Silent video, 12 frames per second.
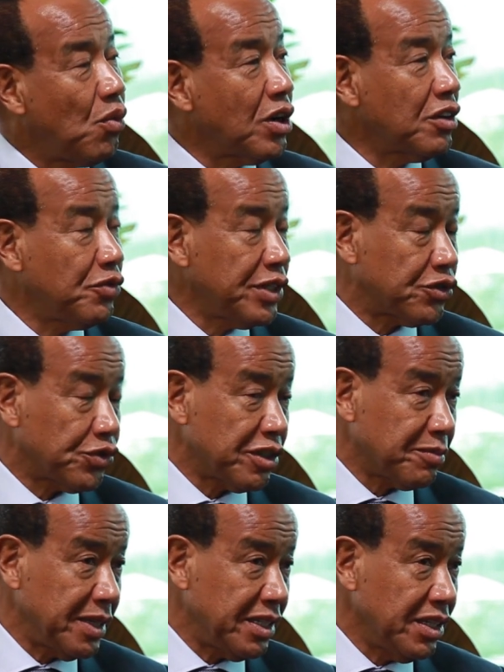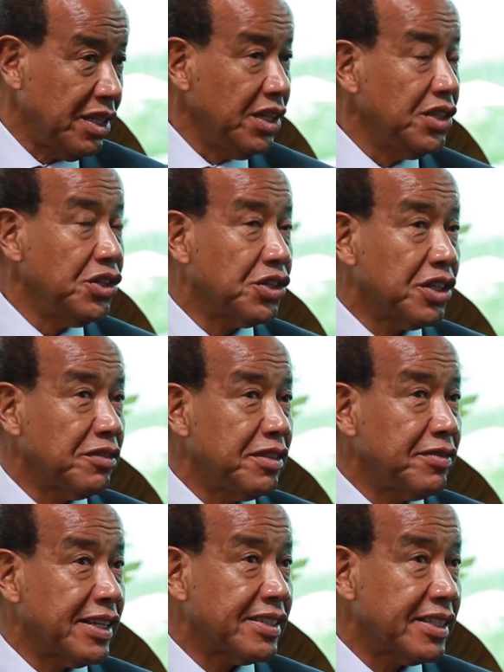One of which would have been you could have
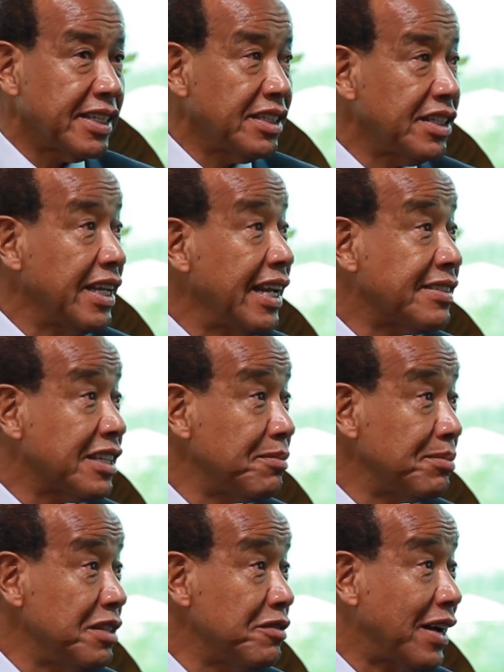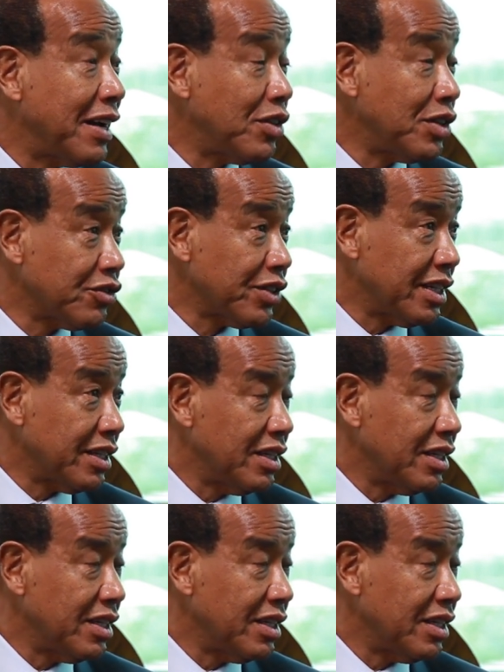invested in the S&P 500.